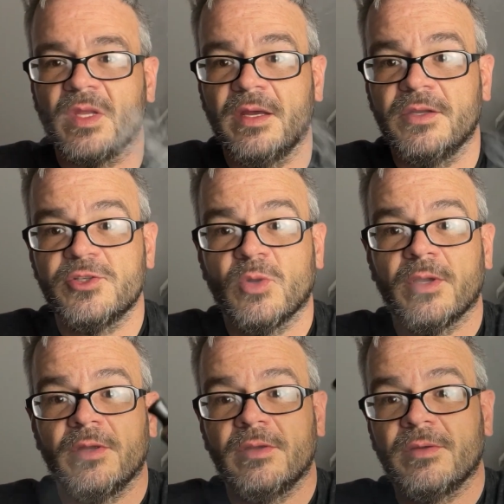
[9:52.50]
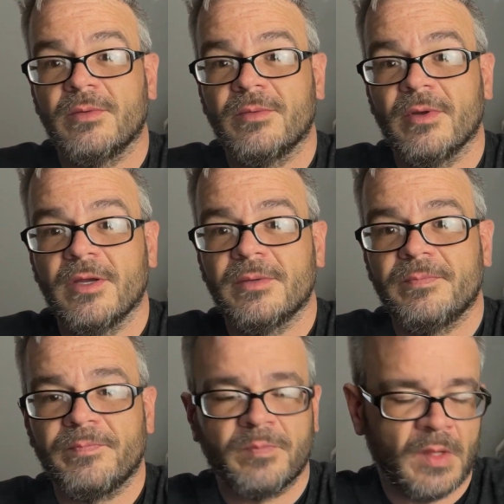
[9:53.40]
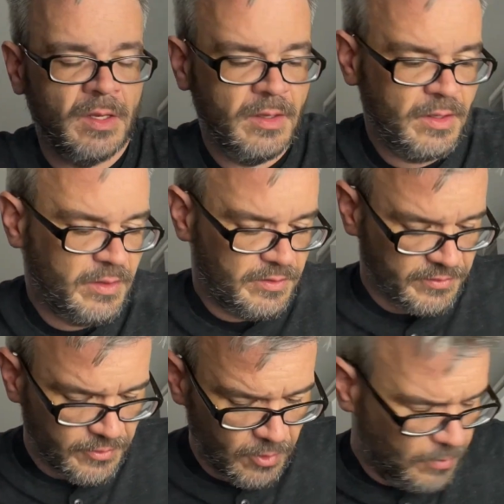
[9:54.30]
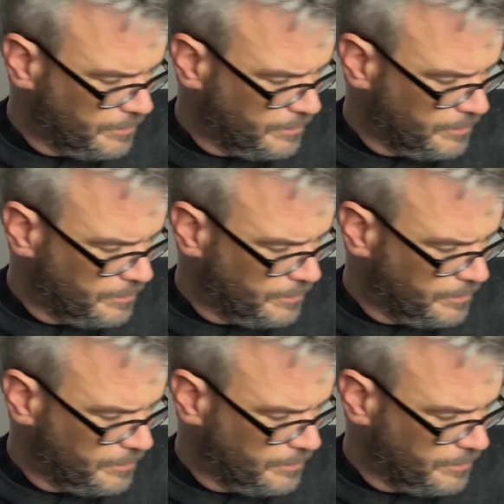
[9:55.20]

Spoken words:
and enjoy, right? So